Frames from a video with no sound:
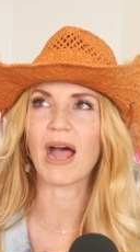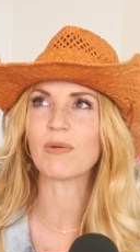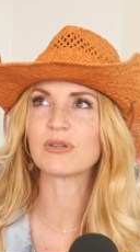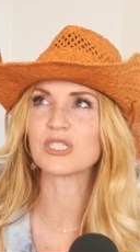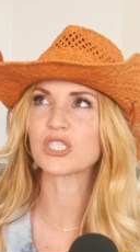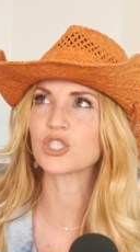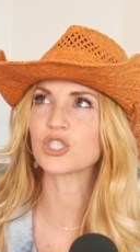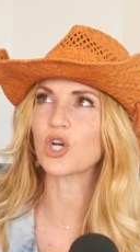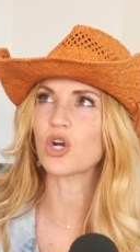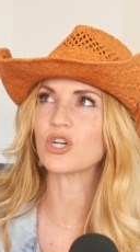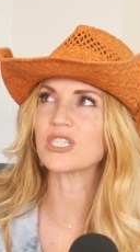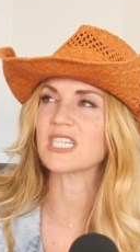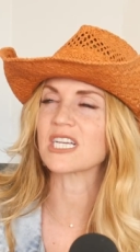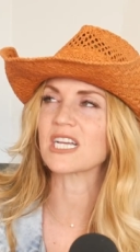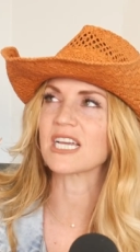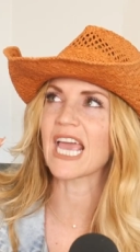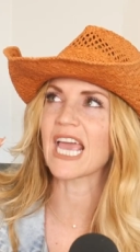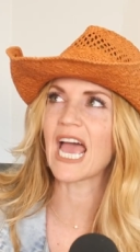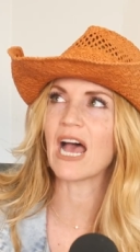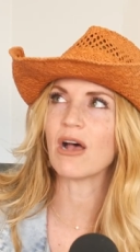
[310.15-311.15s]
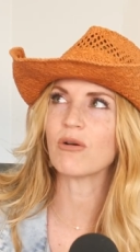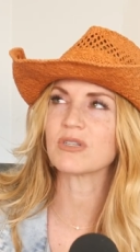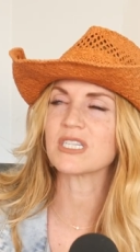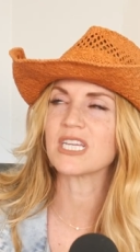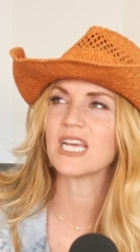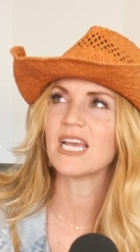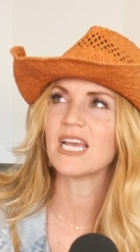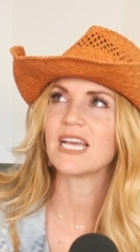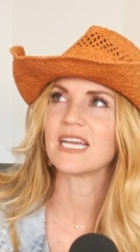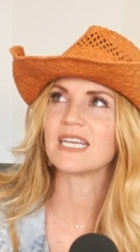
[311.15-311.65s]
I would start to
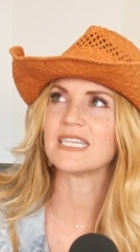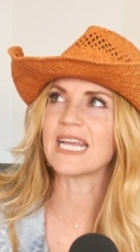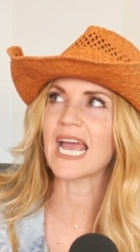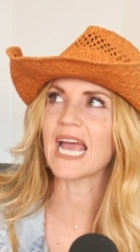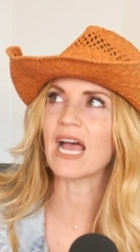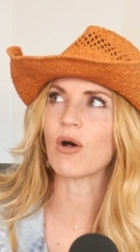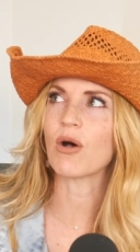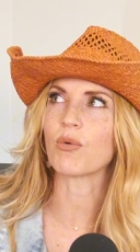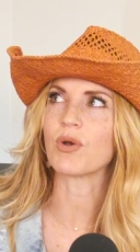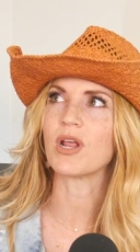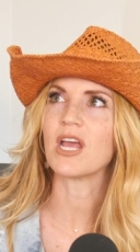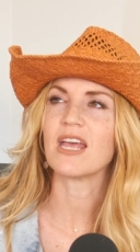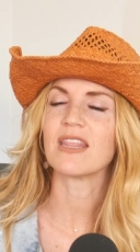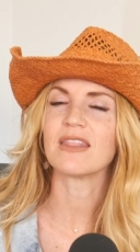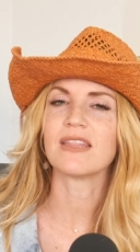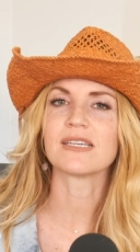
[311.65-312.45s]
count down